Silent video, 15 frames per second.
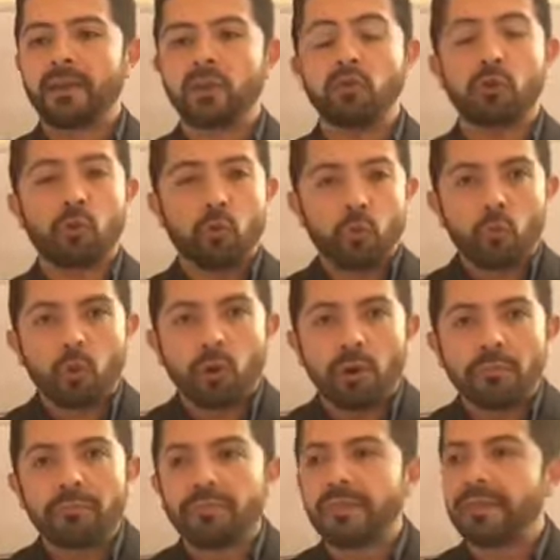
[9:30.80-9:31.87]
you're
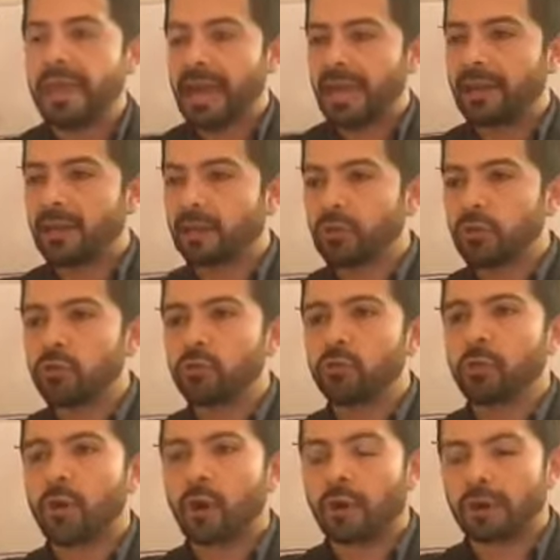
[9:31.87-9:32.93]
warm, that you
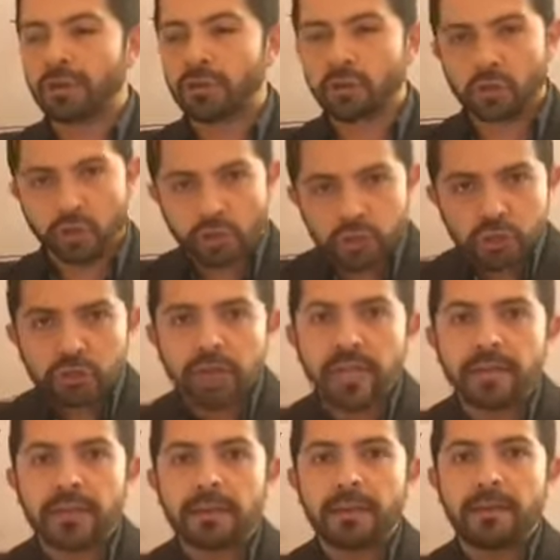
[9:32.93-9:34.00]
are
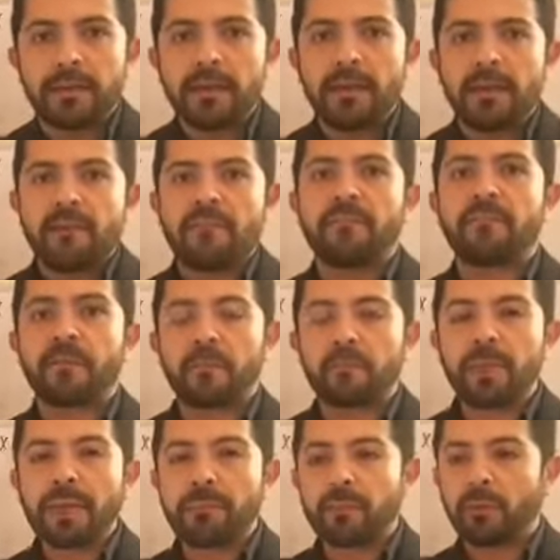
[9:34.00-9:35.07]
nurturing, for
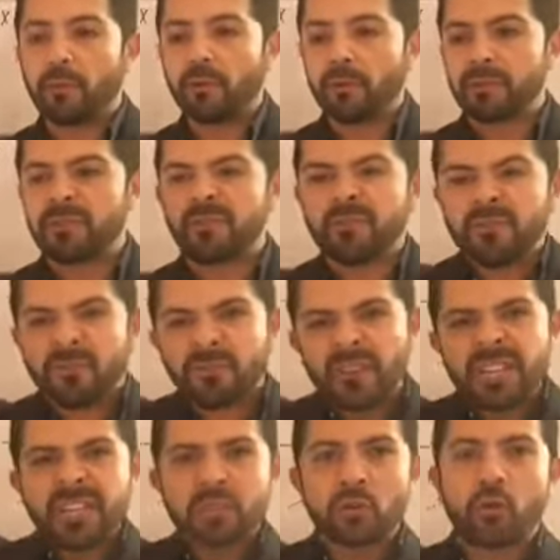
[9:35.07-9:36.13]
people to
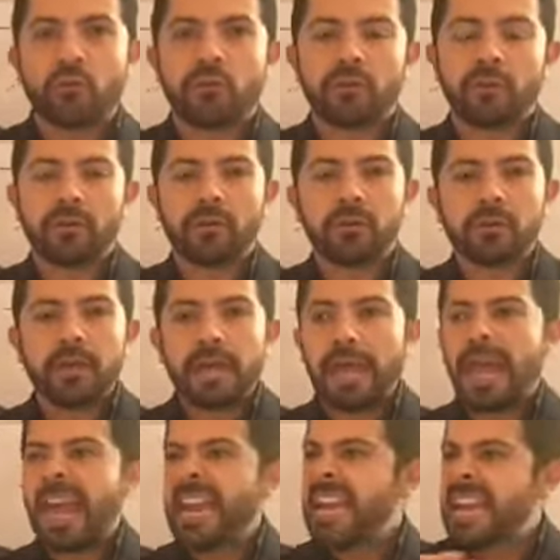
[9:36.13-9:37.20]
freeze over
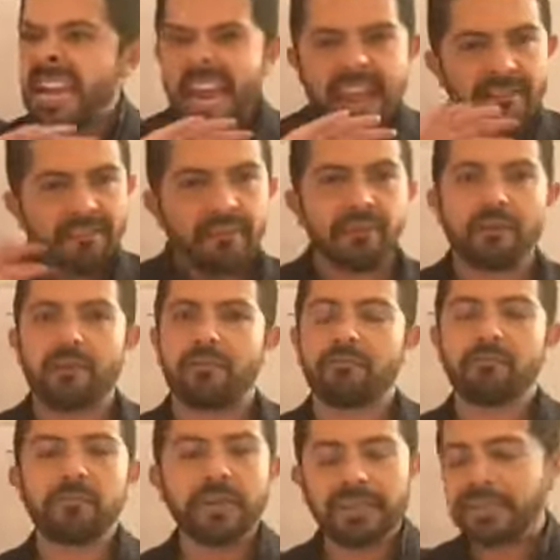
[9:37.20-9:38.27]
and never
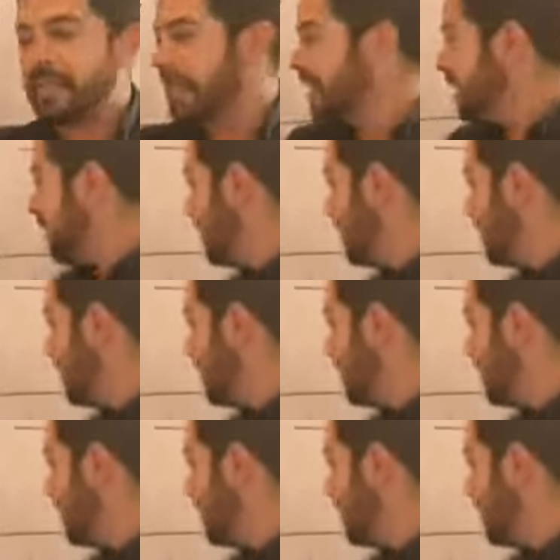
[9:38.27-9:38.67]
really,